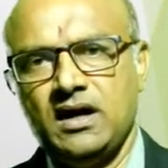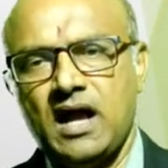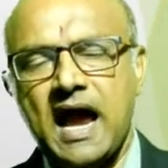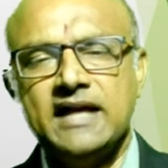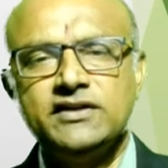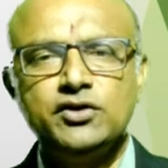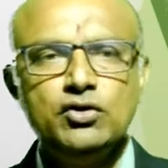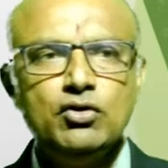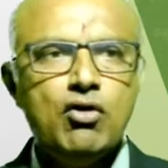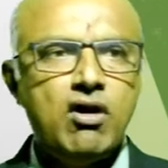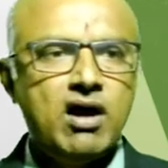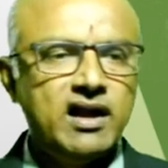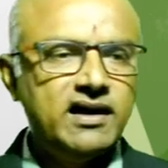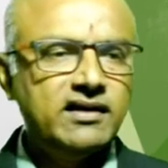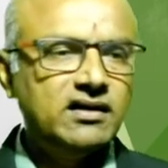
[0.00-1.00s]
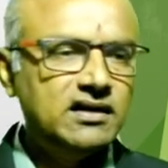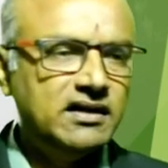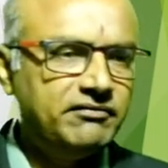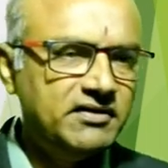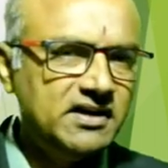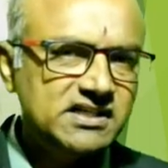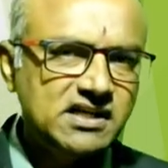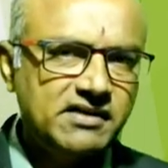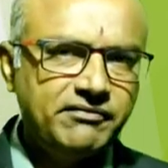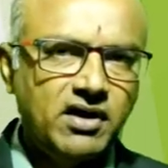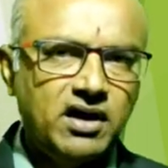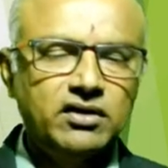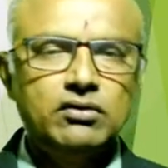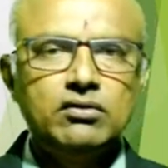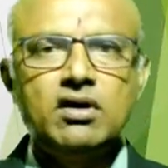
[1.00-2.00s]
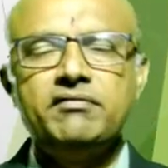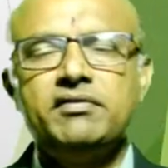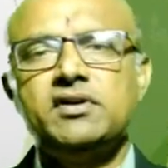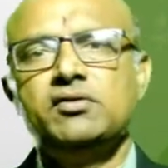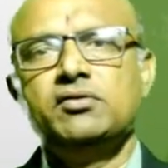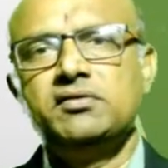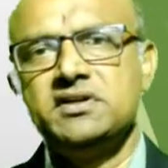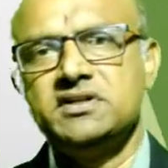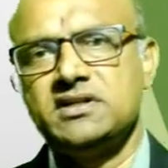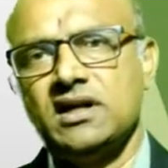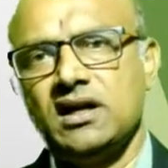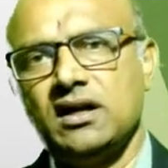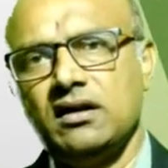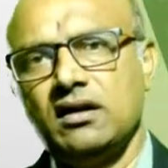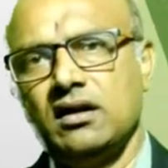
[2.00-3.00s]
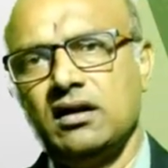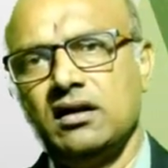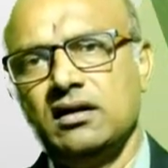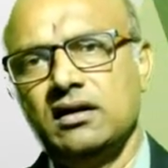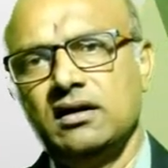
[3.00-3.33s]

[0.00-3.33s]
As you know already, the definition of autotrophic nutrition,